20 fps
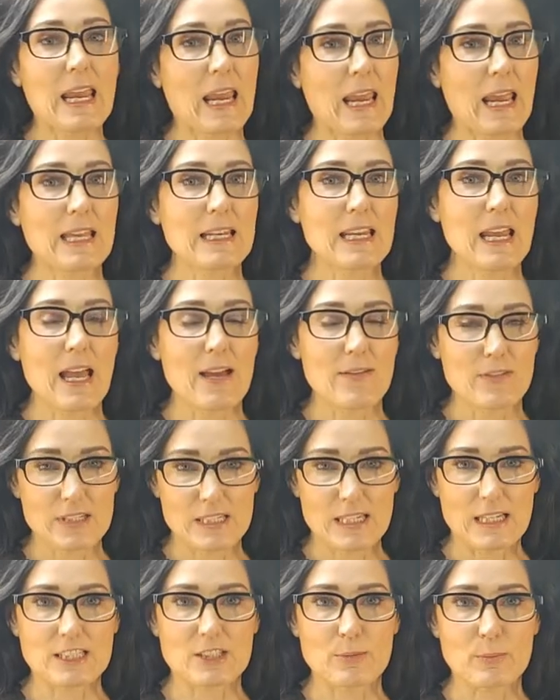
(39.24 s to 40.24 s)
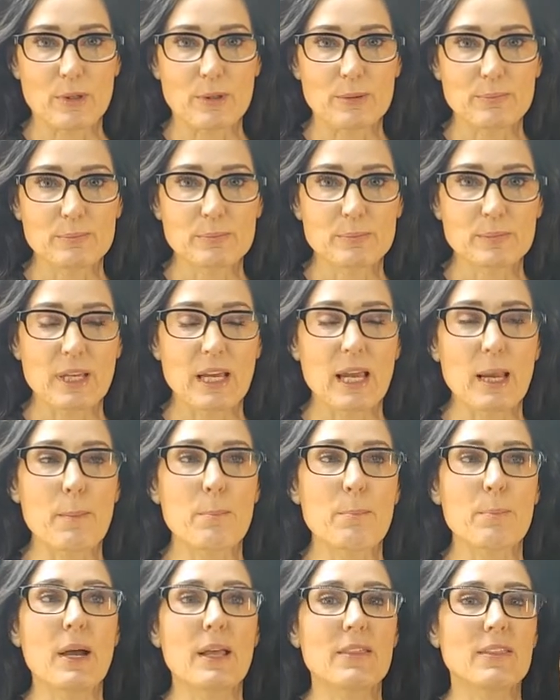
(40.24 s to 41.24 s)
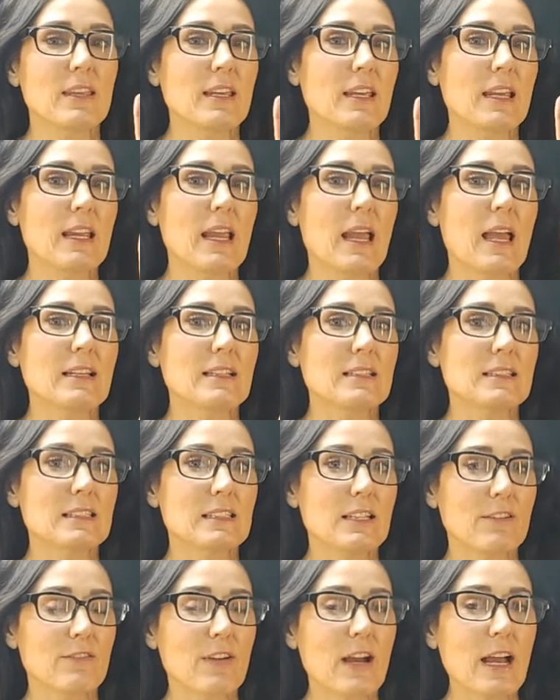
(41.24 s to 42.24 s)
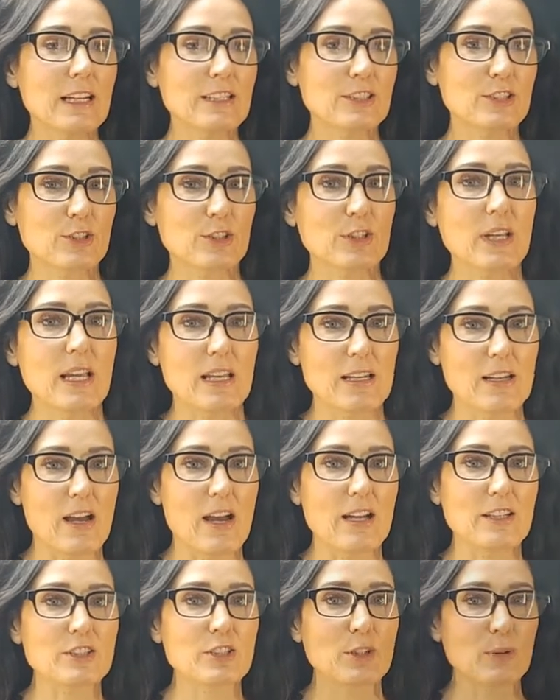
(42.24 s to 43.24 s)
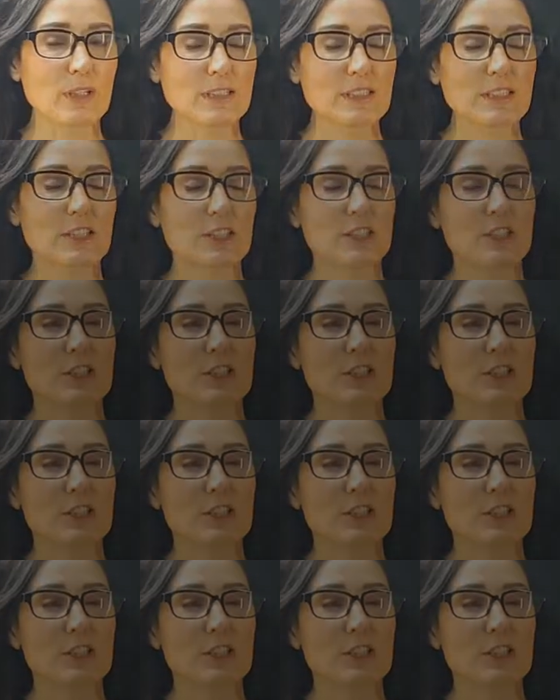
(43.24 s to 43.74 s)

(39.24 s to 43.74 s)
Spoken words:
can have a decimal, okay, but the divisor cannot. So let's get